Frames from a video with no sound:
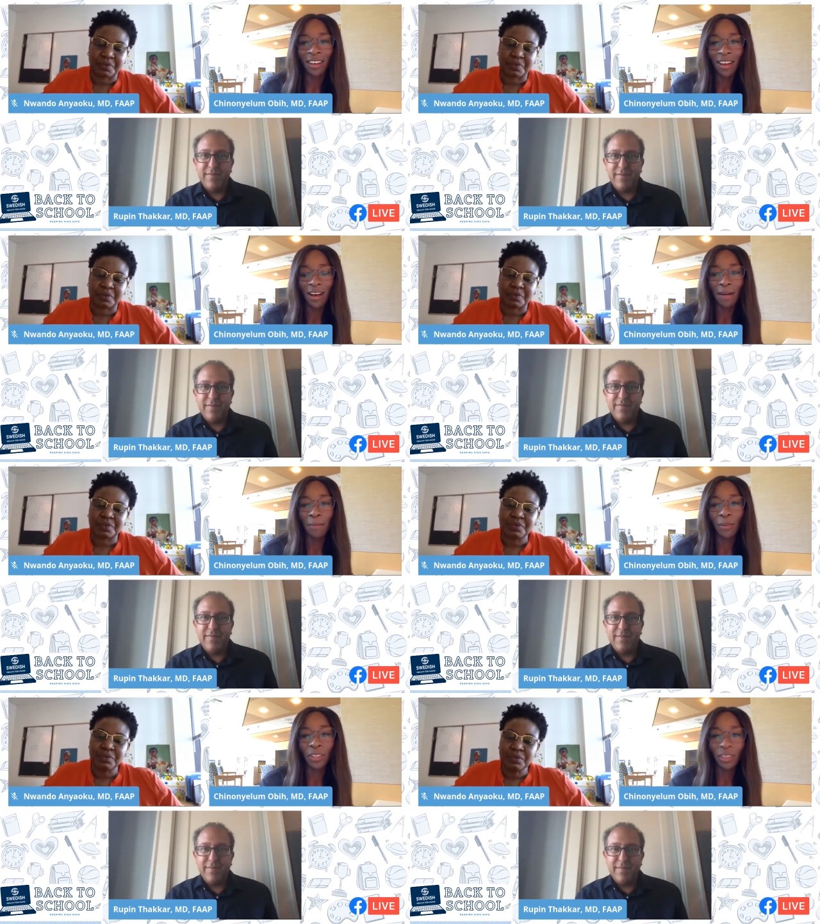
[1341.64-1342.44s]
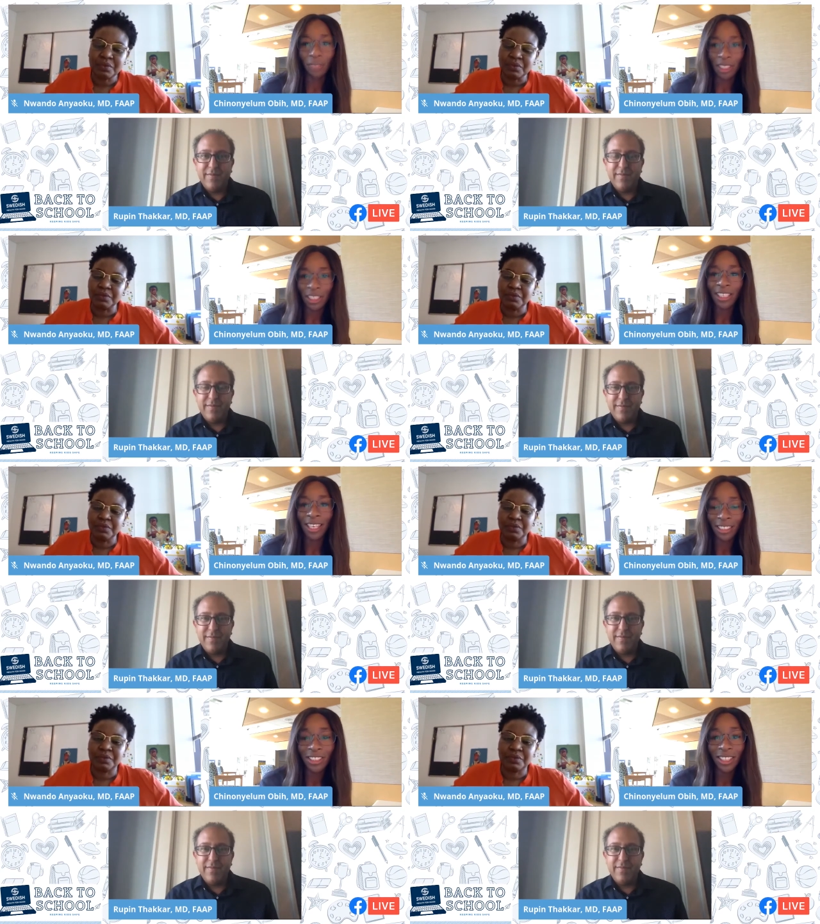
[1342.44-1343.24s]
Speaker 1: and um, boards of
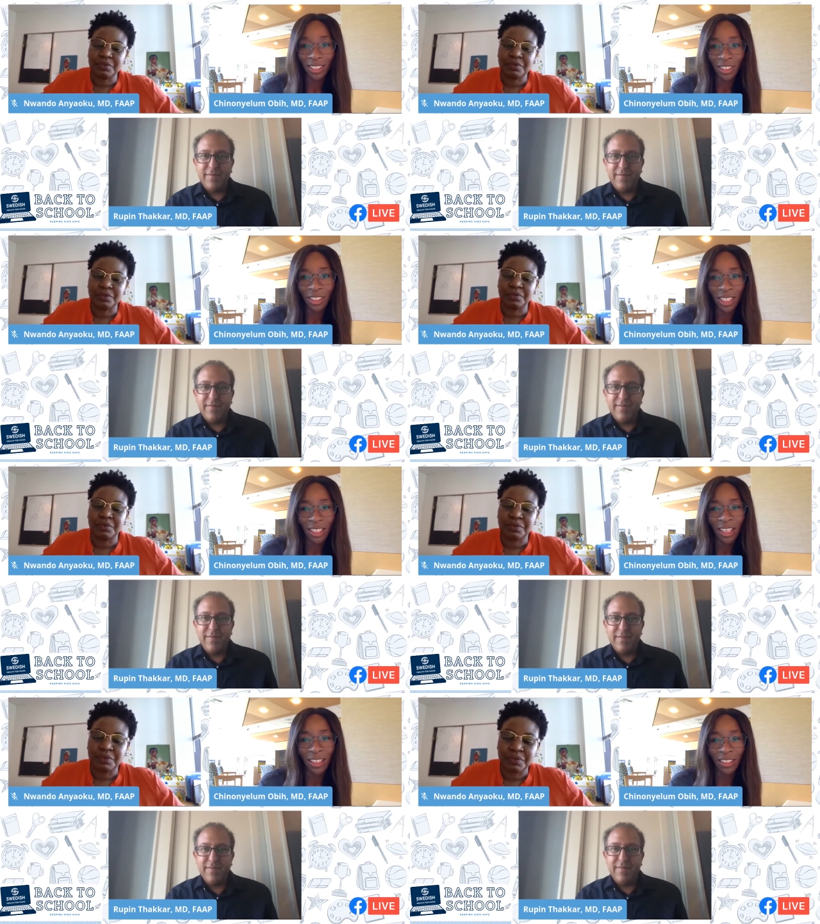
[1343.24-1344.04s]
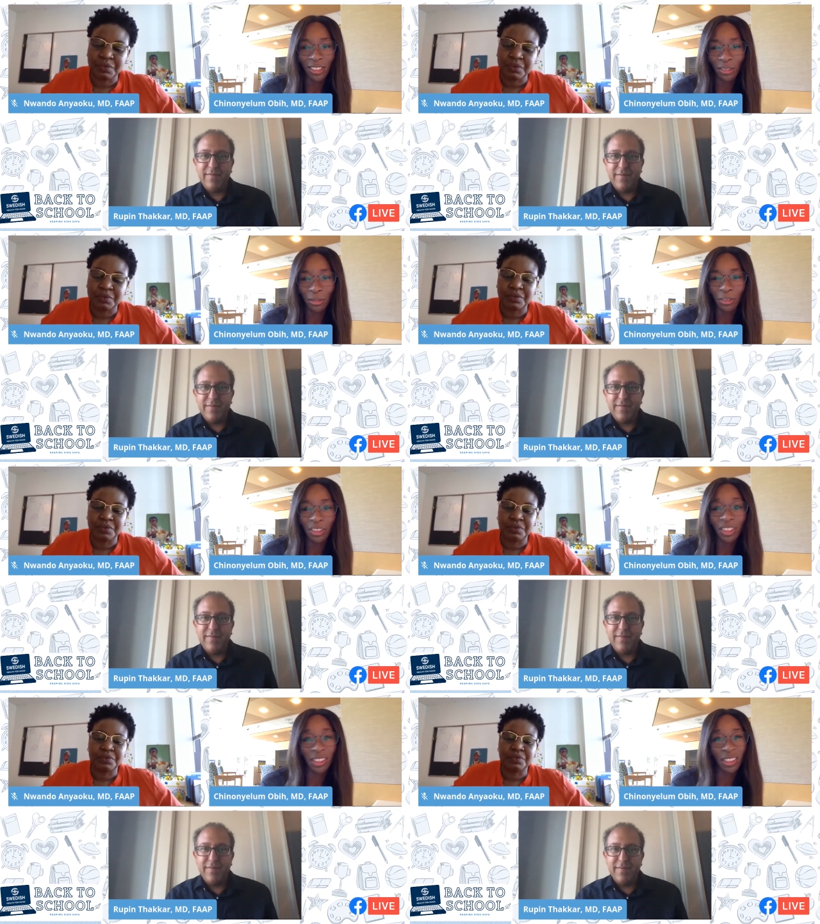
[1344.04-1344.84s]
ed- education take that
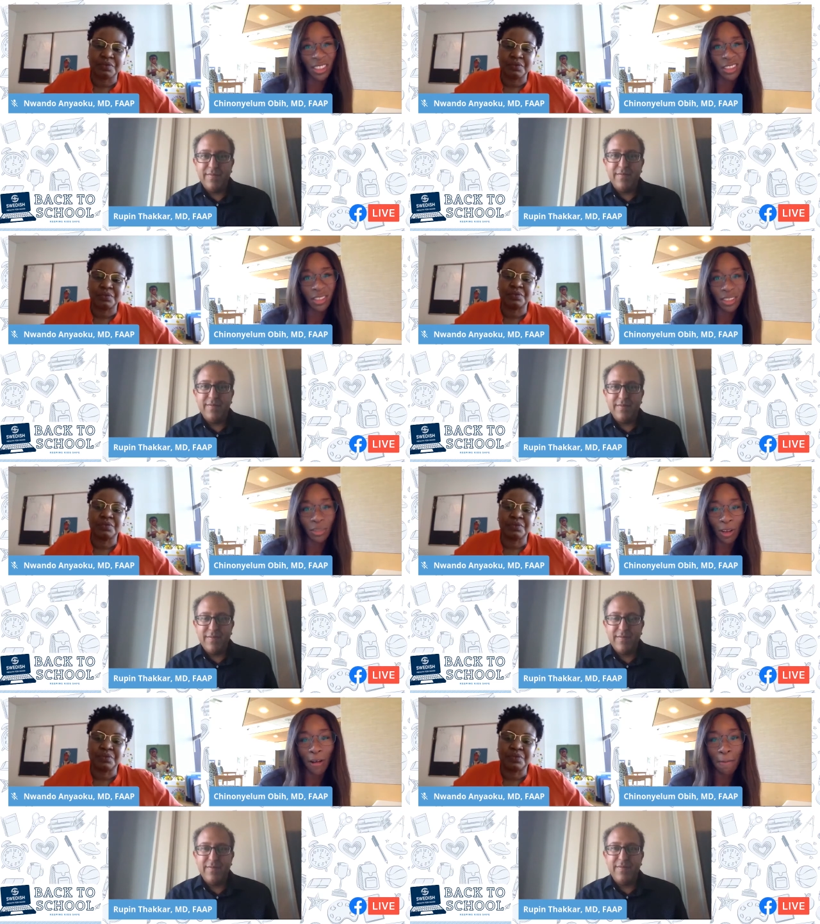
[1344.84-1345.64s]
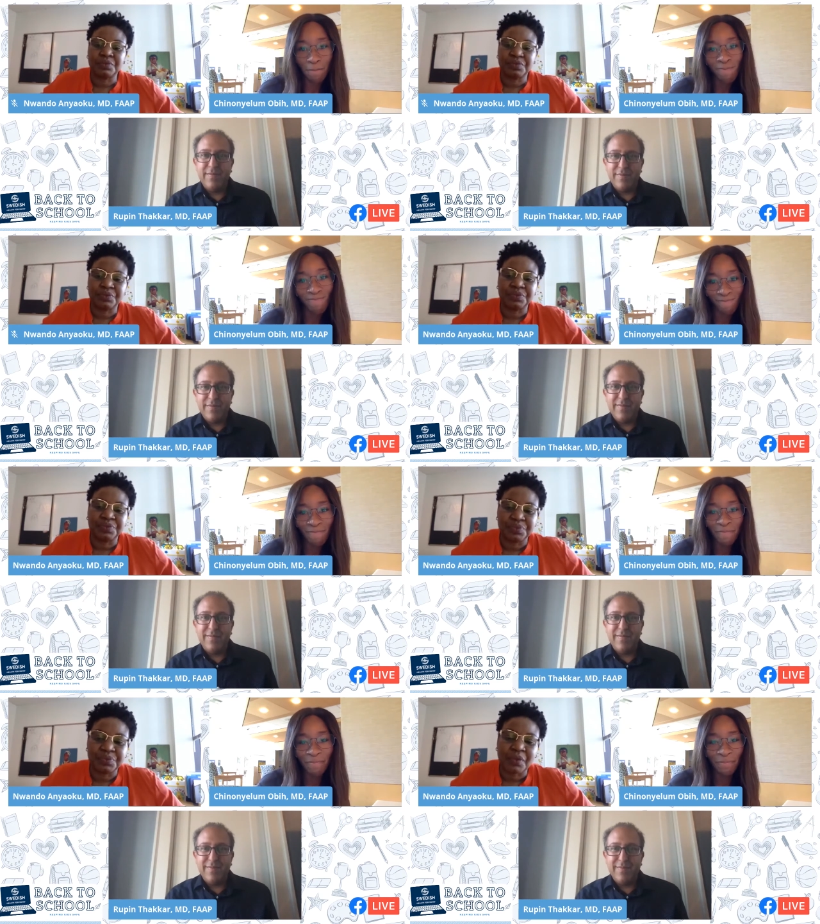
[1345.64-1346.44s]
into consideration as well.
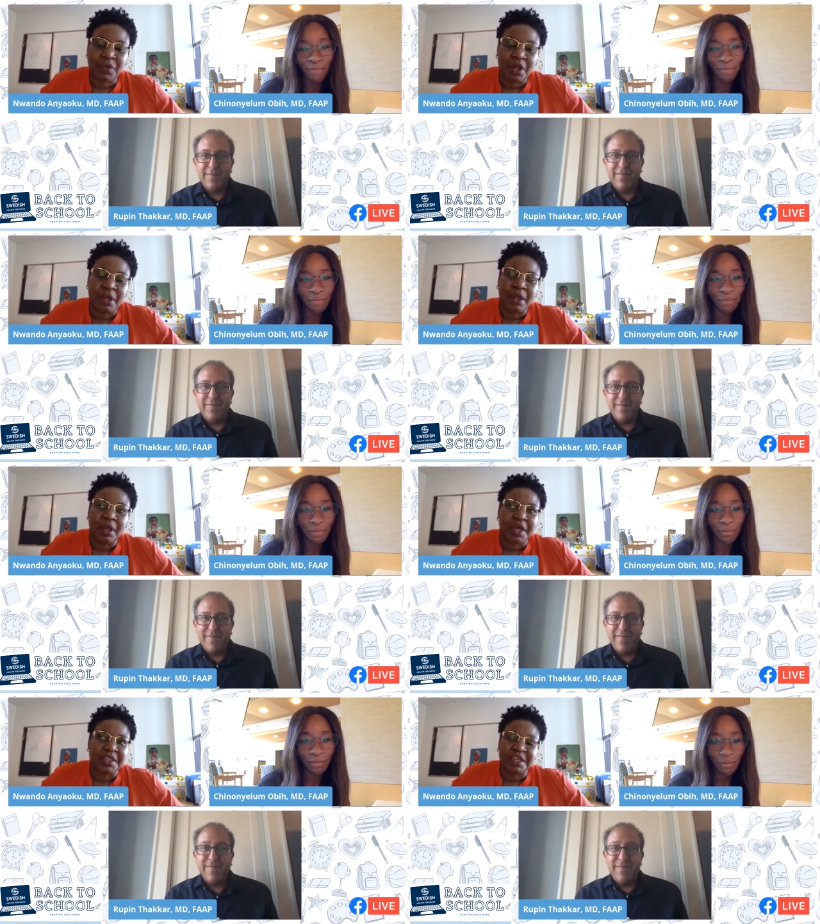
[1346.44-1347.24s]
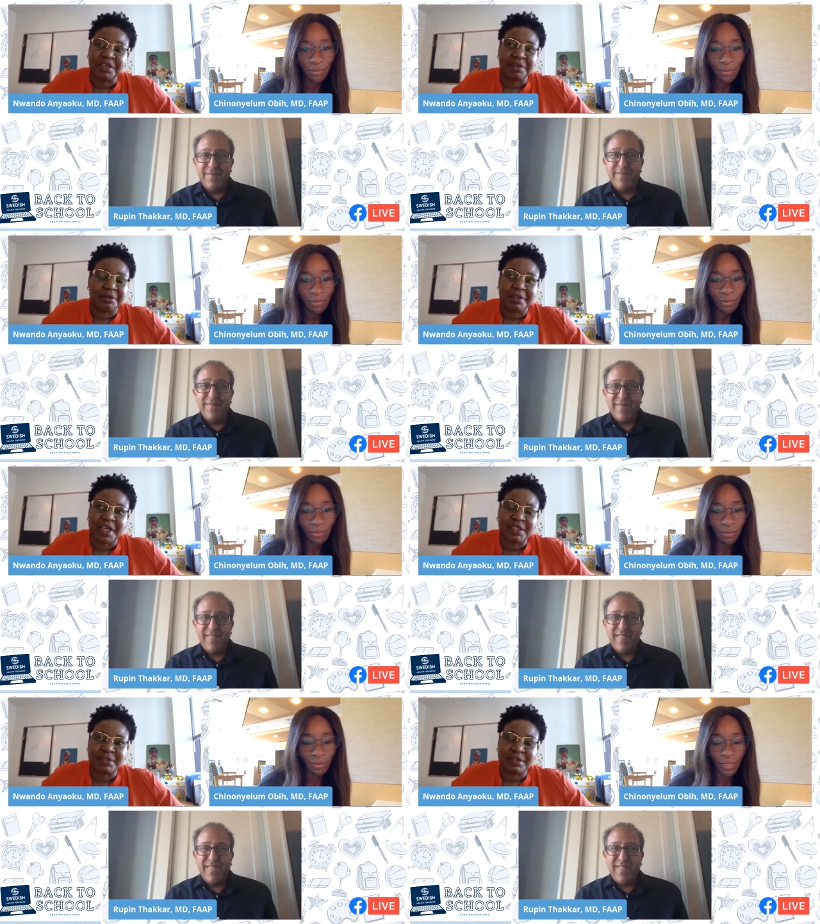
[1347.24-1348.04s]
Speaker 2: I
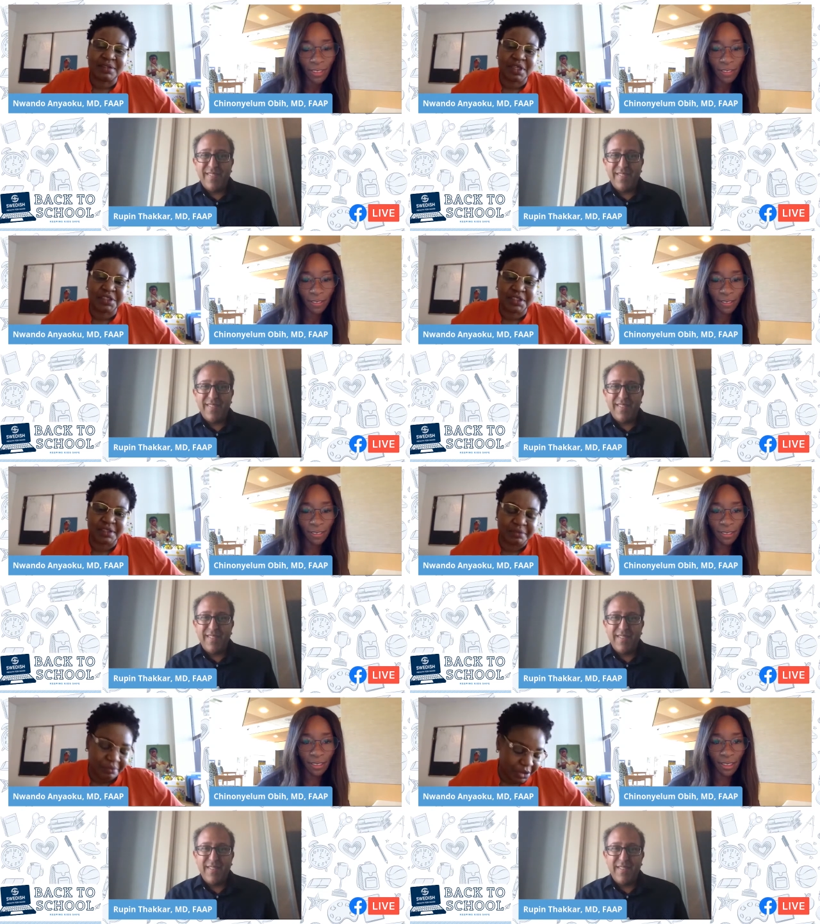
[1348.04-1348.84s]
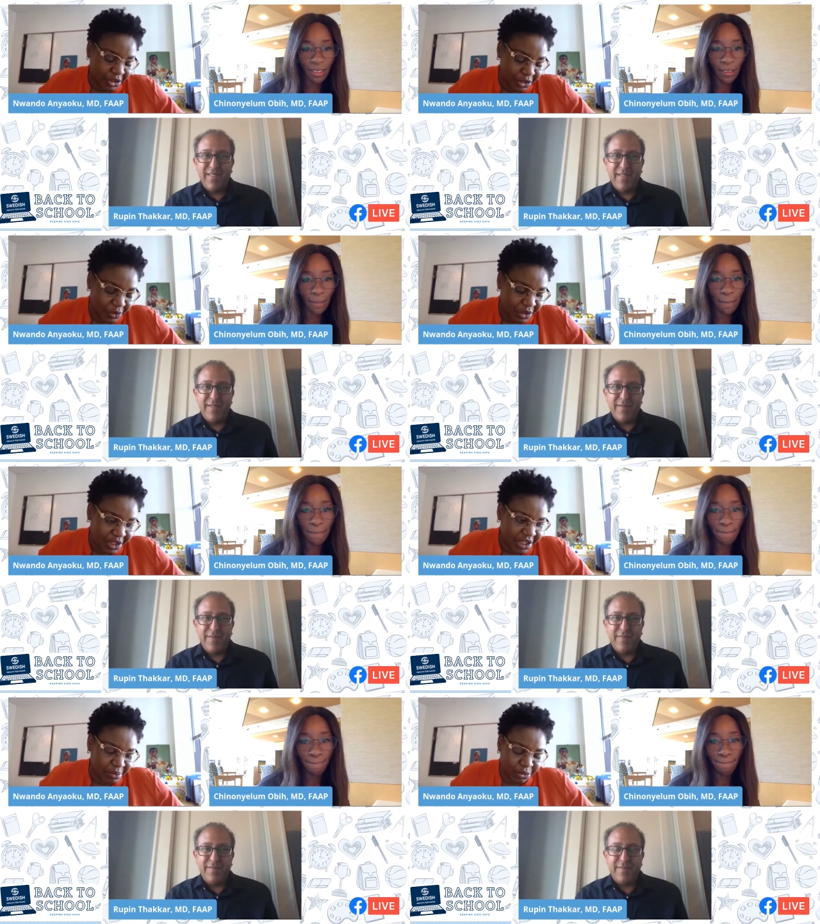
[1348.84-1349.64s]
think that is such a
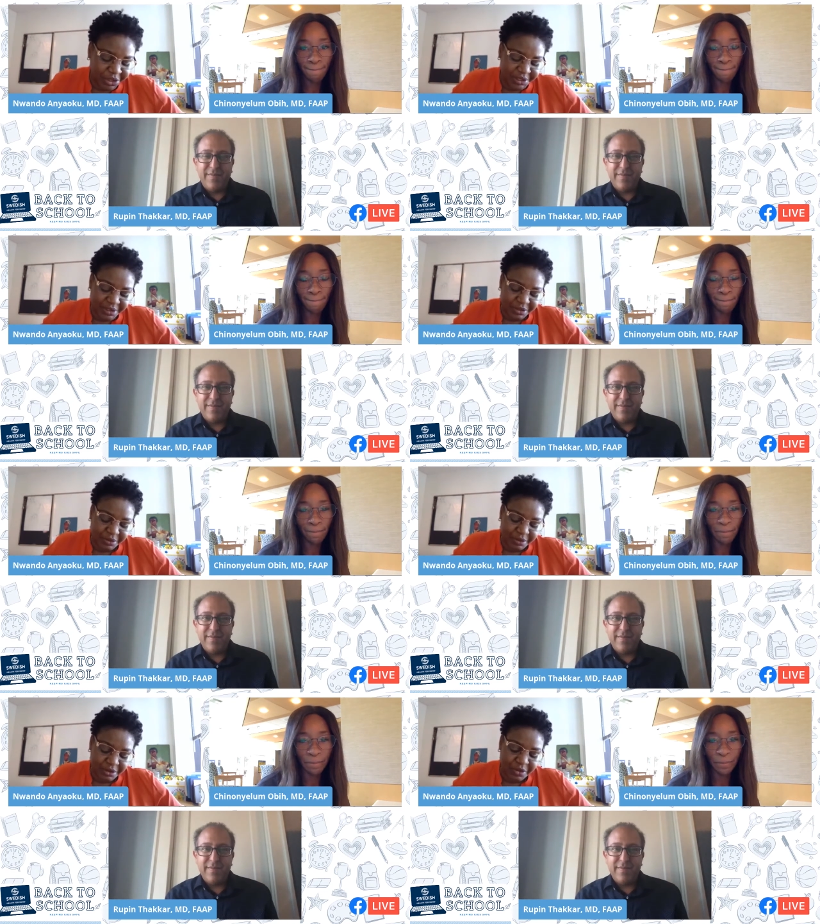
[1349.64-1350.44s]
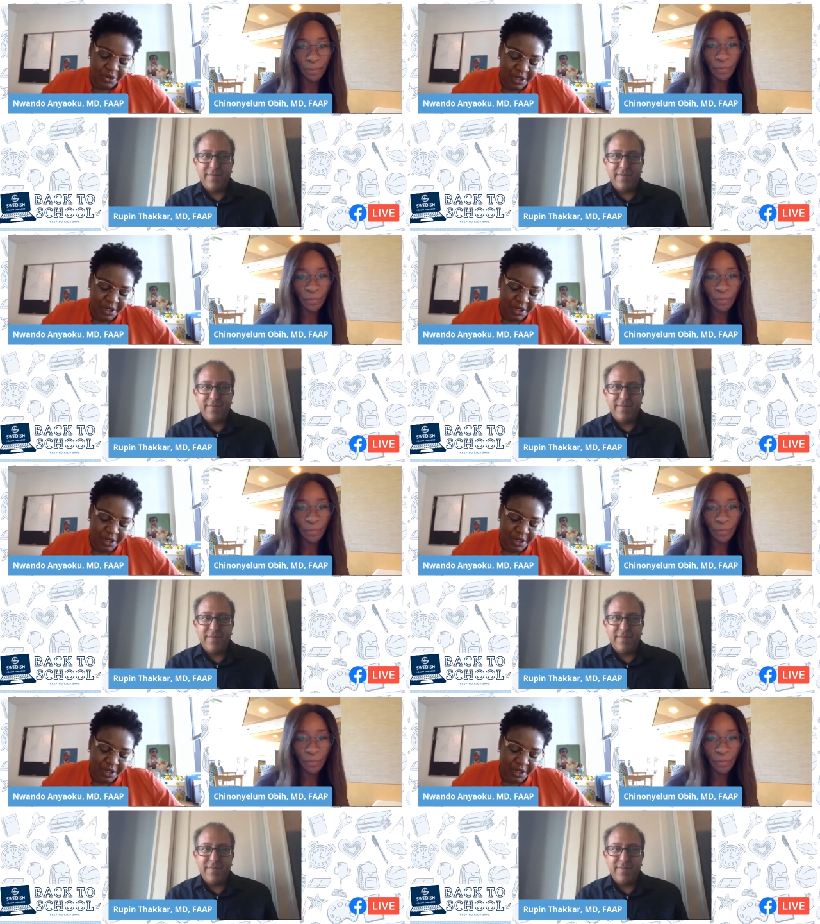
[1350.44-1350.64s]
you know a key point to